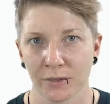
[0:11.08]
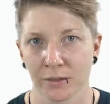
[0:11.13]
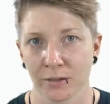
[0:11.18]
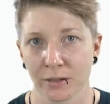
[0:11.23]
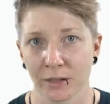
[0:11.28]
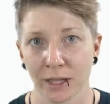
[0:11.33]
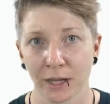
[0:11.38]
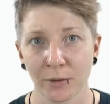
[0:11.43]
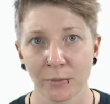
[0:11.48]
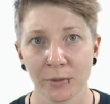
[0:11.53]

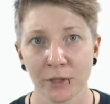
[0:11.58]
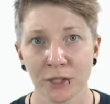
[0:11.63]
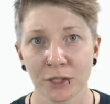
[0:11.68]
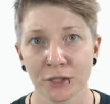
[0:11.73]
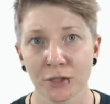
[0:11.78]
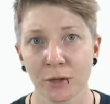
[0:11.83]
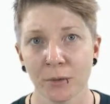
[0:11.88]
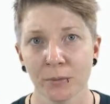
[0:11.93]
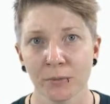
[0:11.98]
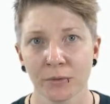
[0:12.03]
language
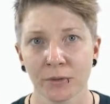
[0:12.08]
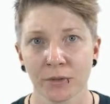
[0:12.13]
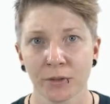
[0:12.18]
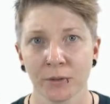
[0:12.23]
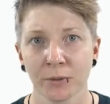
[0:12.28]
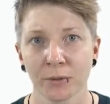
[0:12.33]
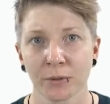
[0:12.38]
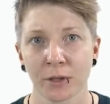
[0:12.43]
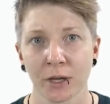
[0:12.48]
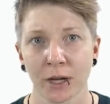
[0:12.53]
shops,
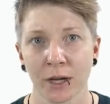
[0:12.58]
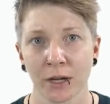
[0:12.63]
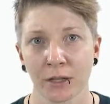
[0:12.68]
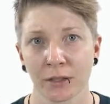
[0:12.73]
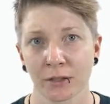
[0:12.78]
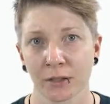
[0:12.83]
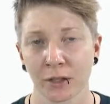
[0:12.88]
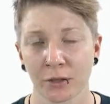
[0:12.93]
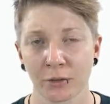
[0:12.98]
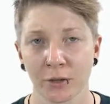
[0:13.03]
you
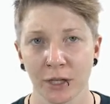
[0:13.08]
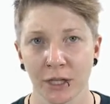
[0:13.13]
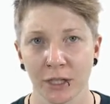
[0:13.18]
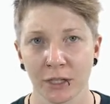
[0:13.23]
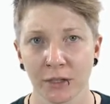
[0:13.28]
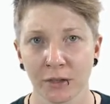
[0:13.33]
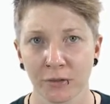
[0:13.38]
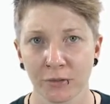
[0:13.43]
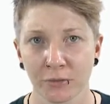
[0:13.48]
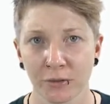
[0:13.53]
can
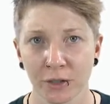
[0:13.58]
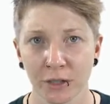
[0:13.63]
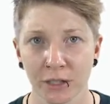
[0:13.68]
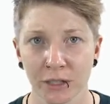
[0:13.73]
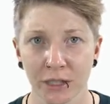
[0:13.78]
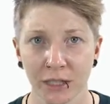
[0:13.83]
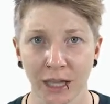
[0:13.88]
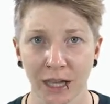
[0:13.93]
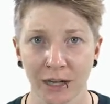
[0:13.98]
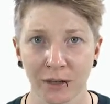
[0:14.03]
create
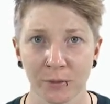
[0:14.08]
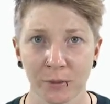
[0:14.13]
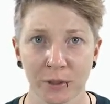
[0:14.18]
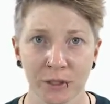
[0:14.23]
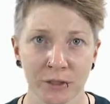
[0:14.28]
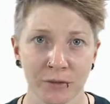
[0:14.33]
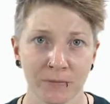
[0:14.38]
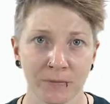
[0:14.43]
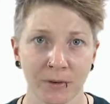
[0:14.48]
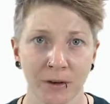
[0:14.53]
different
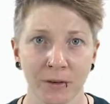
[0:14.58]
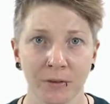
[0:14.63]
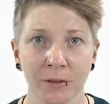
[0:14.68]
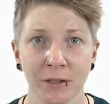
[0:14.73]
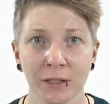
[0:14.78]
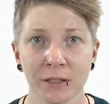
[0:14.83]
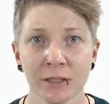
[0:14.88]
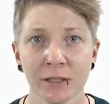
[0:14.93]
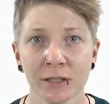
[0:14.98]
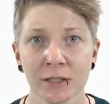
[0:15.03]
language
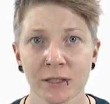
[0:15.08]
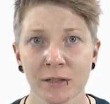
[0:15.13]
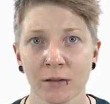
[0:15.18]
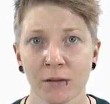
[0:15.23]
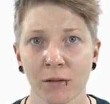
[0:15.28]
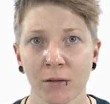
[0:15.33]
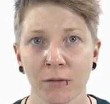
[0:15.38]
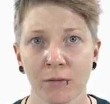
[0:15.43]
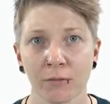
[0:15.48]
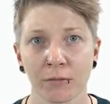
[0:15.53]
variants
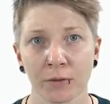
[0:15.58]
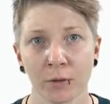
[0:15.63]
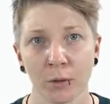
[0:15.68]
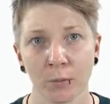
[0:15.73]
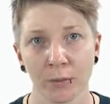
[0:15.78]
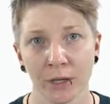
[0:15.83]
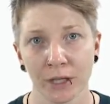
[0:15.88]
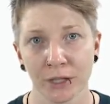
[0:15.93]
of your main